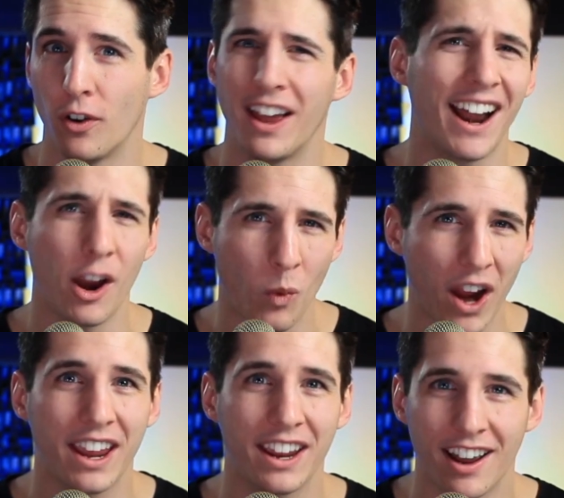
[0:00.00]
and I
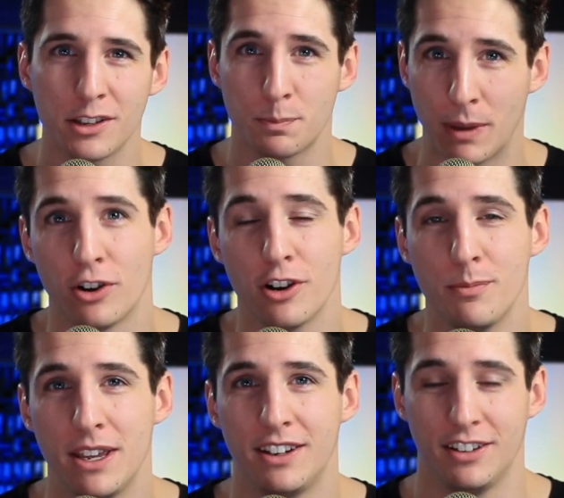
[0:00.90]
recognize
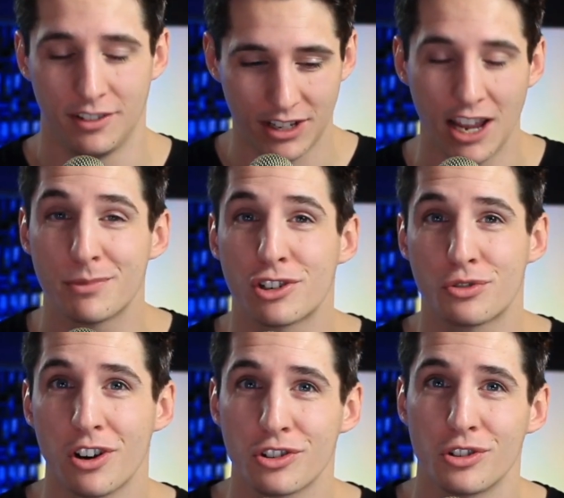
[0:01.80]
pyramid type
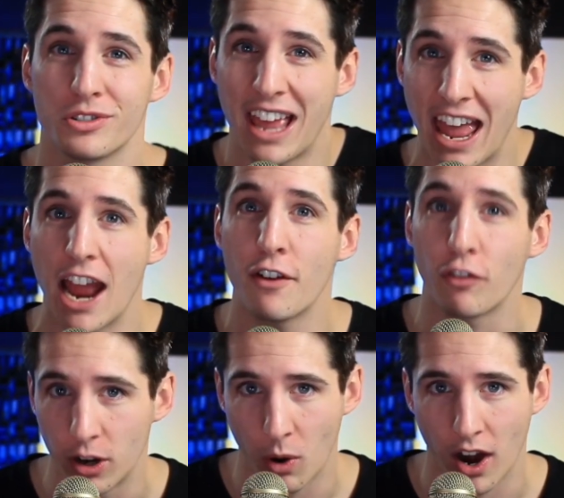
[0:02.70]
structures
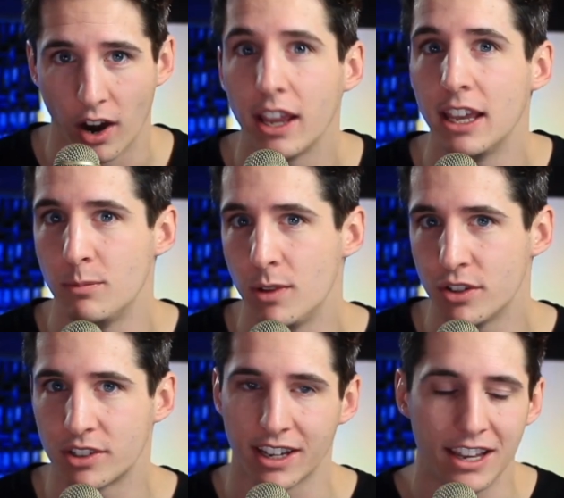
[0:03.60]
everywhere in
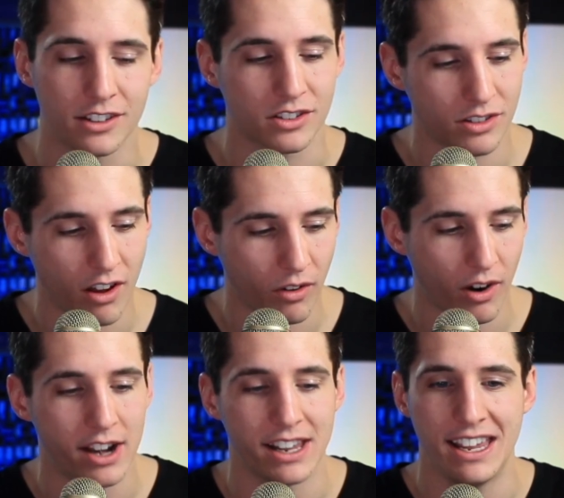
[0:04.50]
music, in songwriting,